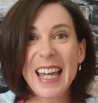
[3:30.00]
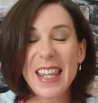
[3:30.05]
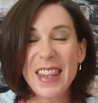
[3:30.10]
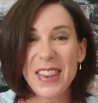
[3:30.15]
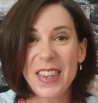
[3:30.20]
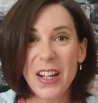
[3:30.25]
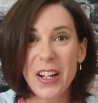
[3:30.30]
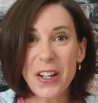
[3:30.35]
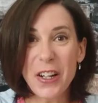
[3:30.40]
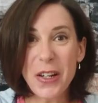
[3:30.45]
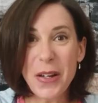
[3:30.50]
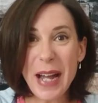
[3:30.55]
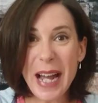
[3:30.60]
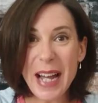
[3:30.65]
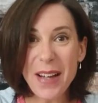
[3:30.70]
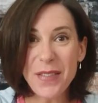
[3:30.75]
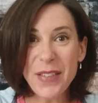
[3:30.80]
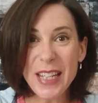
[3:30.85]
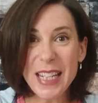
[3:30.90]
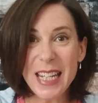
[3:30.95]
There you
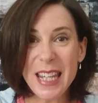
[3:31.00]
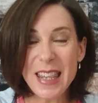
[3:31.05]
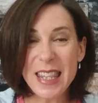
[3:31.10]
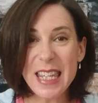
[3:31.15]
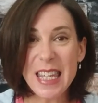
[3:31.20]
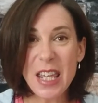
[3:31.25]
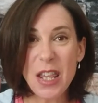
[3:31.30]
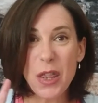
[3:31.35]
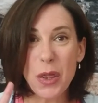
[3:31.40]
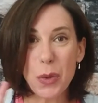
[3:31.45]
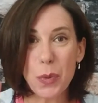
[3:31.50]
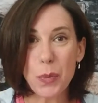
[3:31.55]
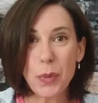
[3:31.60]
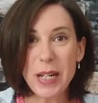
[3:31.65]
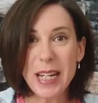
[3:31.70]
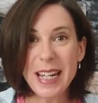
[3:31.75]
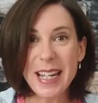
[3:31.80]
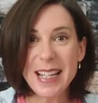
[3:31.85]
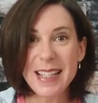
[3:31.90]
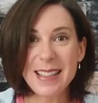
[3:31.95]
have it, the
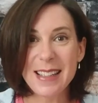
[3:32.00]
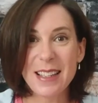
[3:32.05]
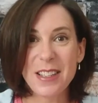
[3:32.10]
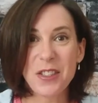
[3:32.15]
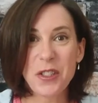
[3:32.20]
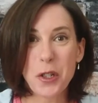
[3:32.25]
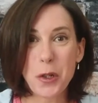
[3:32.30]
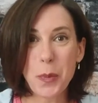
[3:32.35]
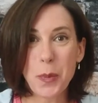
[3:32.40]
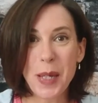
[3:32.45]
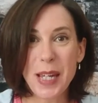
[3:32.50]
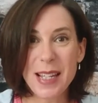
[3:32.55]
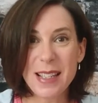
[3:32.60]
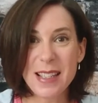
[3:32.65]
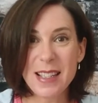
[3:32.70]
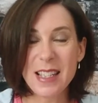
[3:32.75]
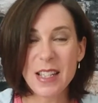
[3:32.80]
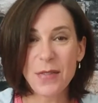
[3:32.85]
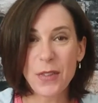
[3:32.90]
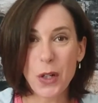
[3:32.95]
3 essential
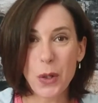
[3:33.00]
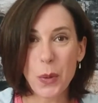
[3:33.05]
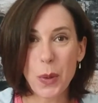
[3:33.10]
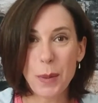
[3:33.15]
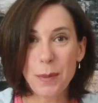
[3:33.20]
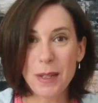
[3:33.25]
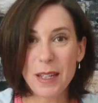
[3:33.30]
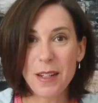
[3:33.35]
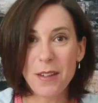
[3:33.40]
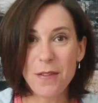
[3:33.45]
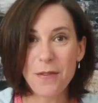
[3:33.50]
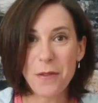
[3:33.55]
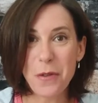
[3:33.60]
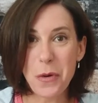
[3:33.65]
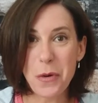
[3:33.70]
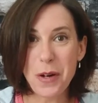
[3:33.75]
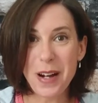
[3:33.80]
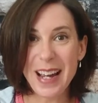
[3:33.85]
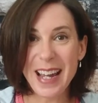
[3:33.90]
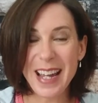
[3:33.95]
pieces of equipment
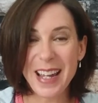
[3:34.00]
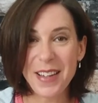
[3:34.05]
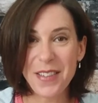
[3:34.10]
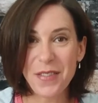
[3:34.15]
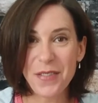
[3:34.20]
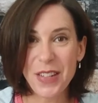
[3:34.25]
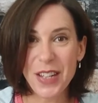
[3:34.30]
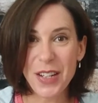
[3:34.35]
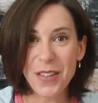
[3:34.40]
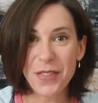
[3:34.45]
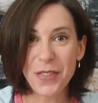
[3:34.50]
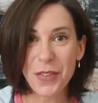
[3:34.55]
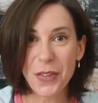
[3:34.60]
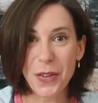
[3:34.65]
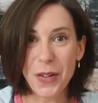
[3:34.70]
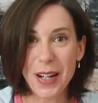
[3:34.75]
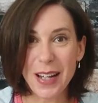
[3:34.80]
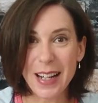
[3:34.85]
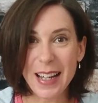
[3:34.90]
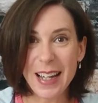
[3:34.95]
for a Via
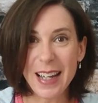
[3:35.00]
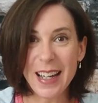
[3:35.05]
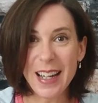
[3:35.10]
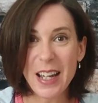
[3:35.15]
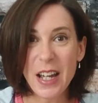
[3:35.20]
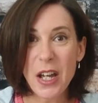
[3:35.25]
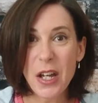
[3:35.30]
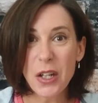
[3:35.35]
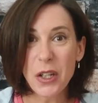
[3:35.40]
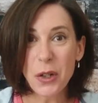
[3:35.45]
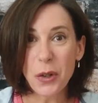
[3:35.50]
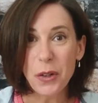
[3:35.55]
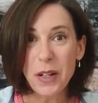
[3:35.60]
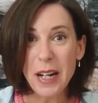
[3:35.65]
Ferrata: your